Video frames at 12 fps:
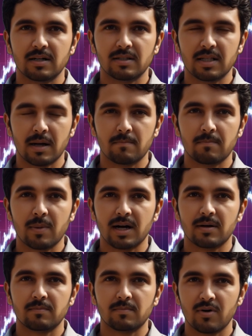that
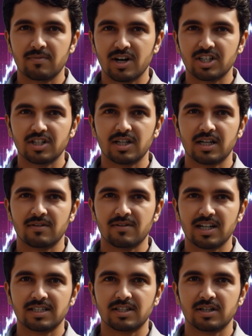big professional
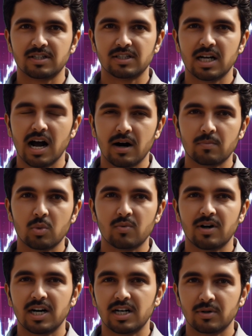investors are
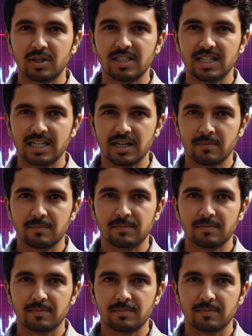moving into Ethereum,